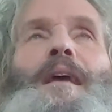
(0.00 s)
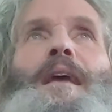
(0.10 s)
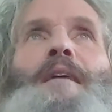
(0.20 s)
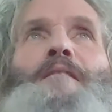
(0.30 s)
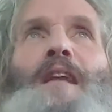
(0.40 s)

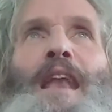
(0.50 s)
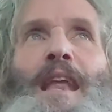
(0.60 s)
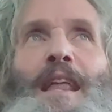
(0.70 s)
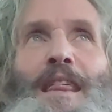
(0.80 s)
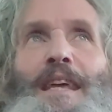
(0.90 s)
If
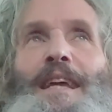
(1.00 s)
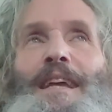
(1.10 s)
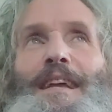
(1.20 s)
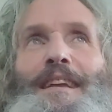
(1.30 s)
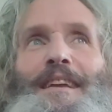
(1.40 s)
nothing
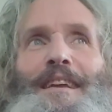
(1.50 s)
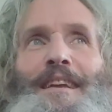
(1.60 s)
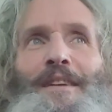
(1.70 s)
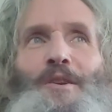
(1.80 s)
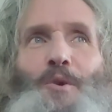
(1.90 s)

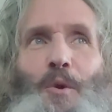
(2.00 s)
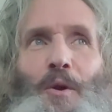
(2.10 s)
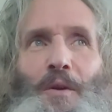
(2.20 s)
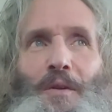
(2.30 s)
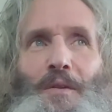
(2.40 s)
in
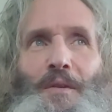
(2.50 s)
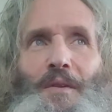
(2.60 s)
your